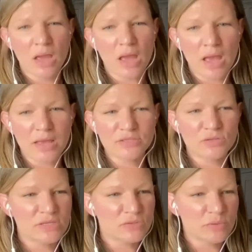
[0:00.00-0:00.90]
So
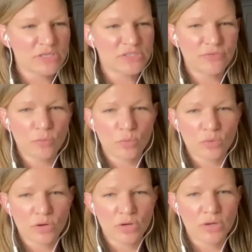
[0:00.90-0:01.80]
this one is
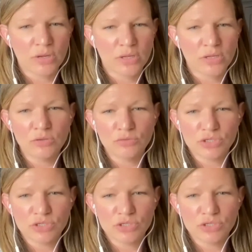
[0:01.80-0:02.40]
for you,